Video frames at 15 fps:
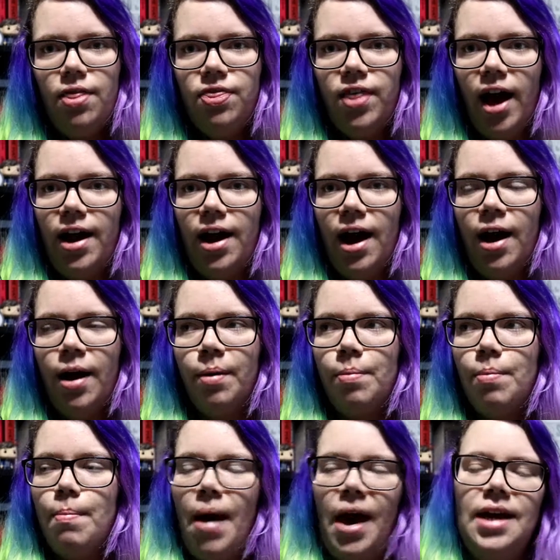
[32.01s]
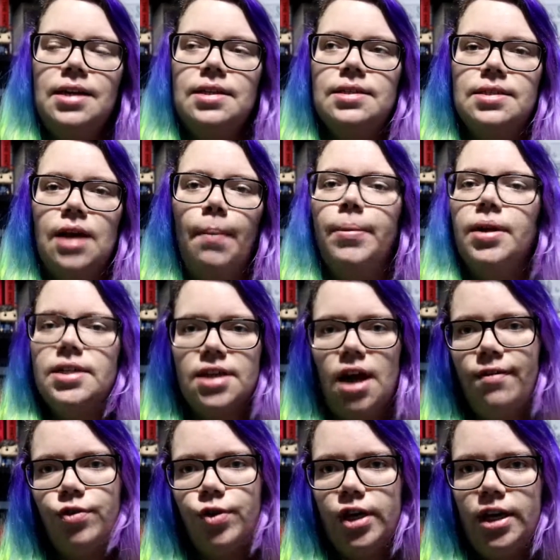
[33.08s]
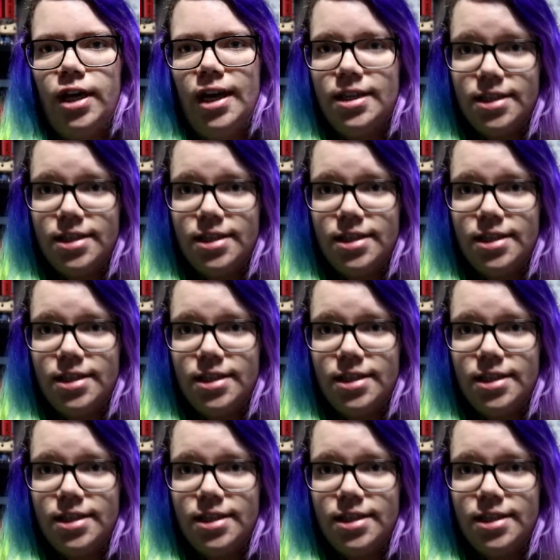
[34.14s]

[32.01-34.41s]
that made some discovery in